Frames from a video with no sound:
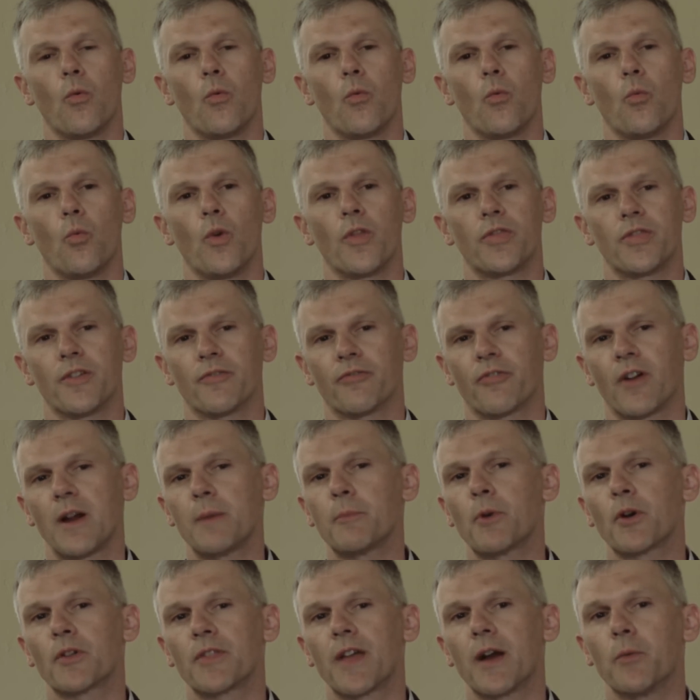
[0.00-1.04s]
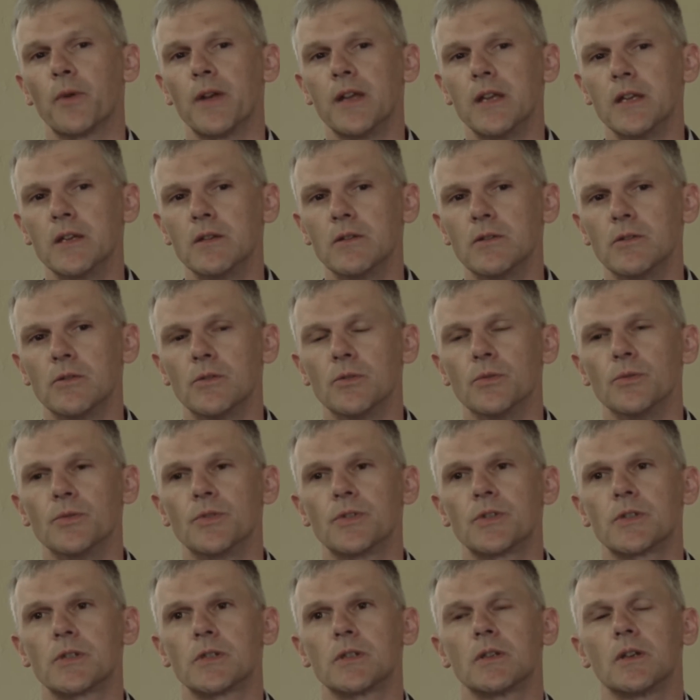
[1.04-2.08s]
with the framework that we
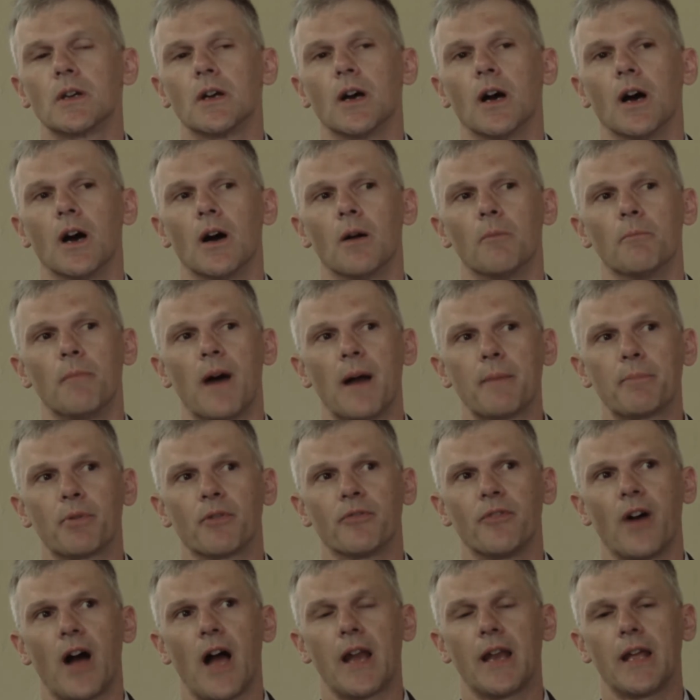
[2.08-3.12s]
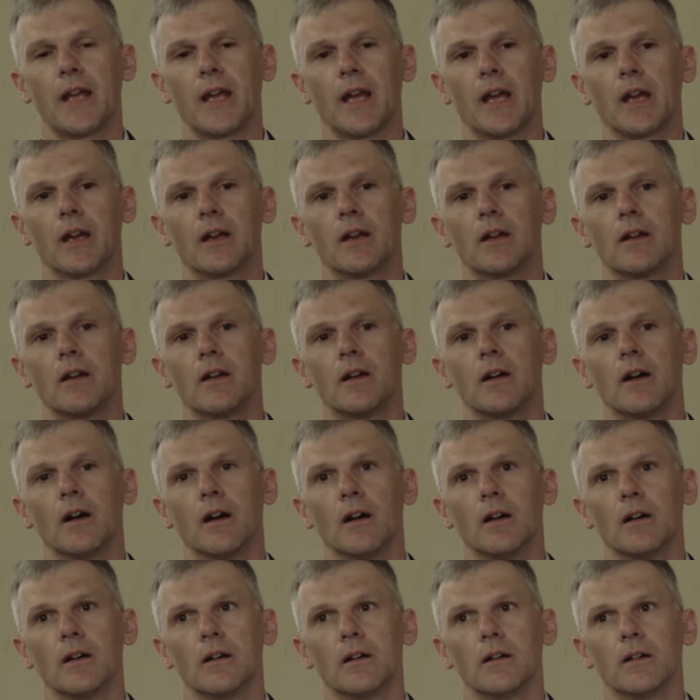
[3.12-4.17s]
use um, by providing
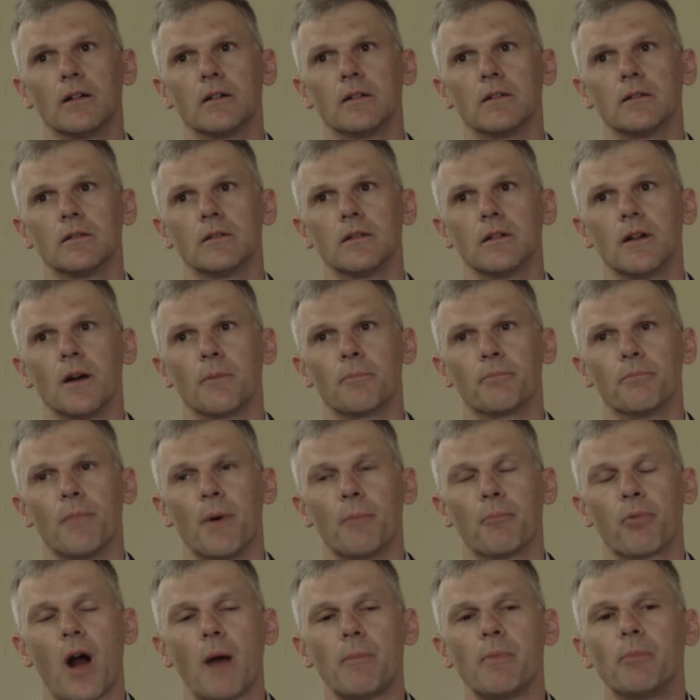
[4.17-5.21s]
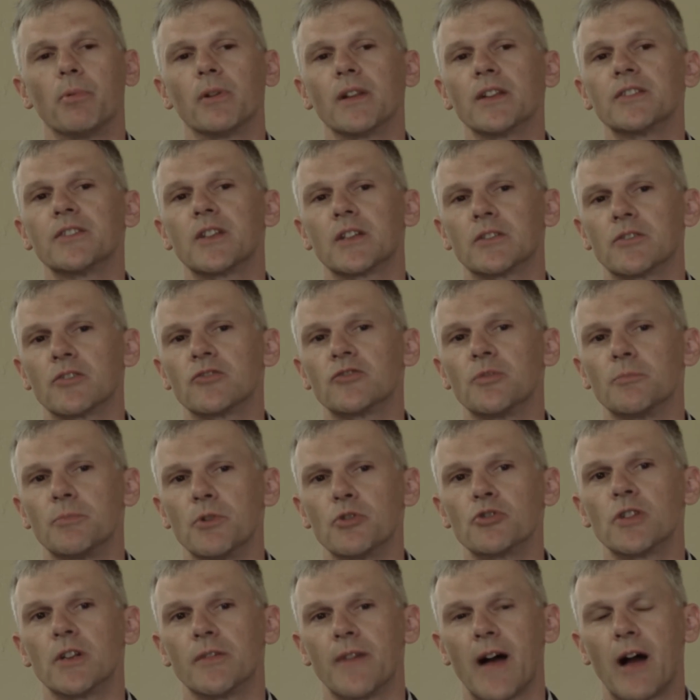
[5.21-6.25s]
a, a probabilistic
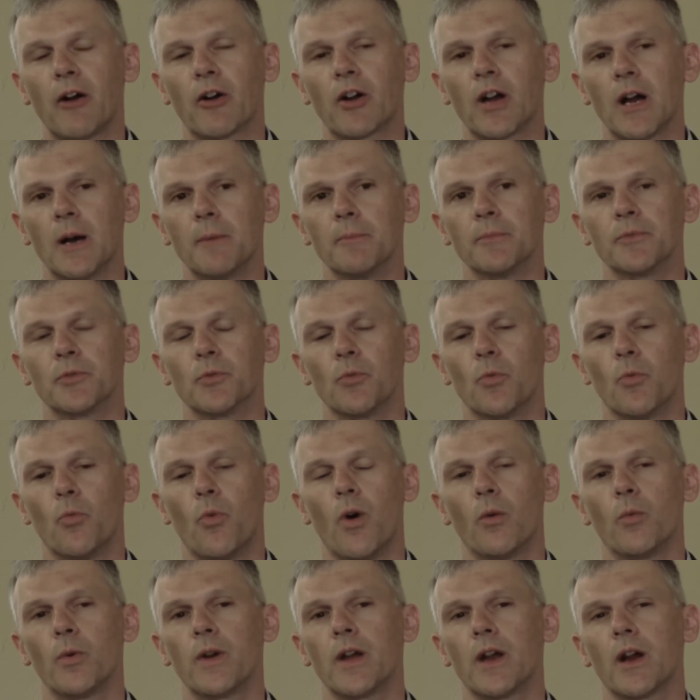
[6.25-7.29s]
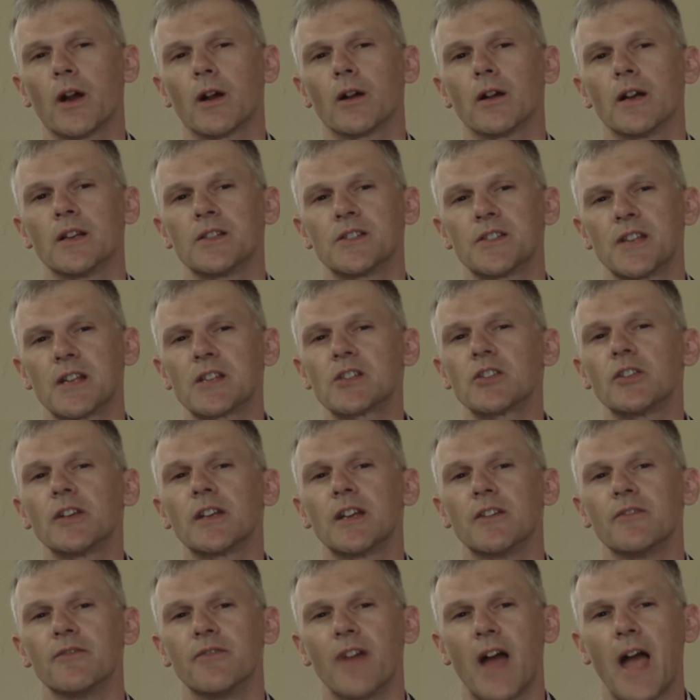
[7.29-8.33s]
distribution of outcomes, what we are essentially
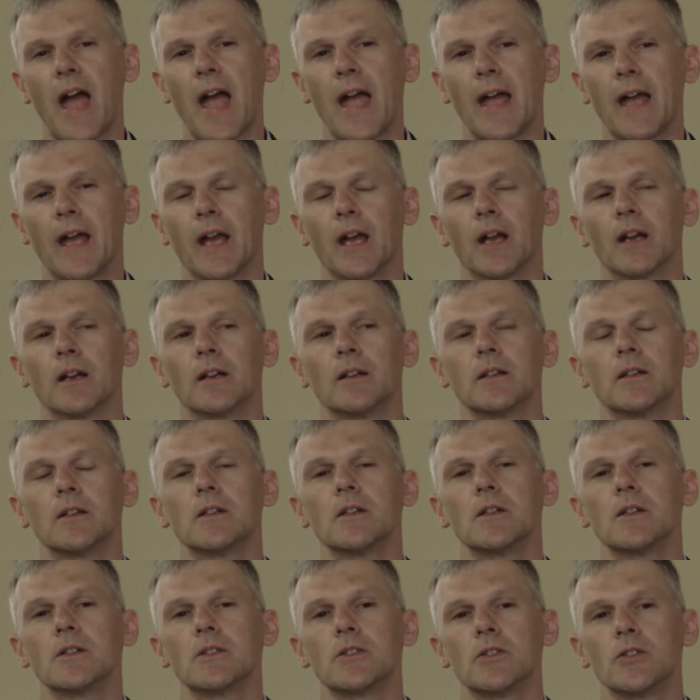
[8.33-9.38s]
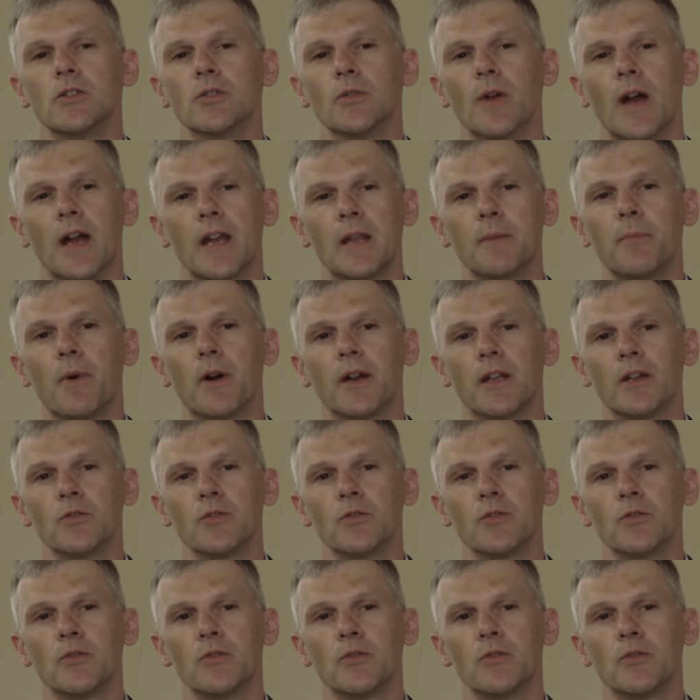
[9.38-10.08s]
conveying to anybody